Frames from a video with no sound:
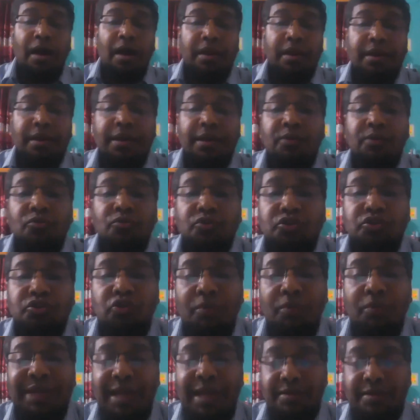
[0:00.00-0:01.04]
he could
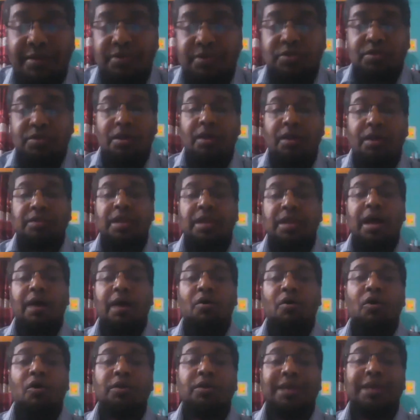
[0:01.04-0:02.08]
dominate
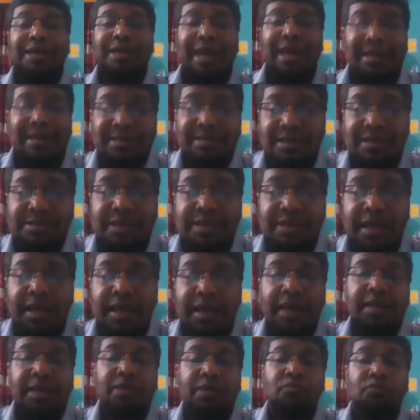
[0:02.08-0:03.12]
all the characters here,
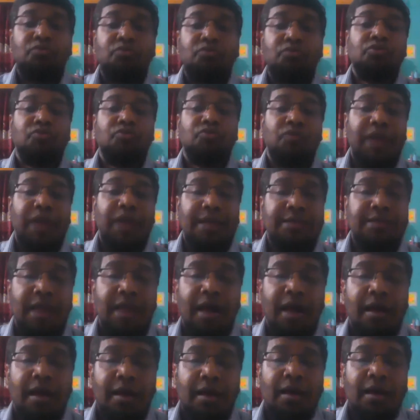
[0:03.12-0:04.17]
and he could also get
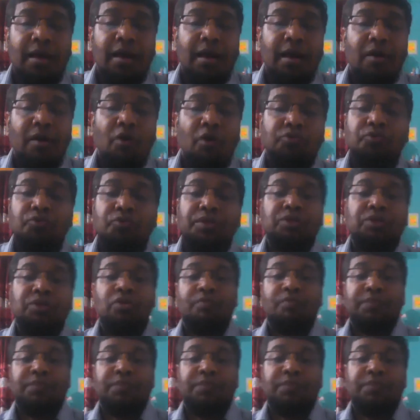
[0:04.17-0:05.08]
the authority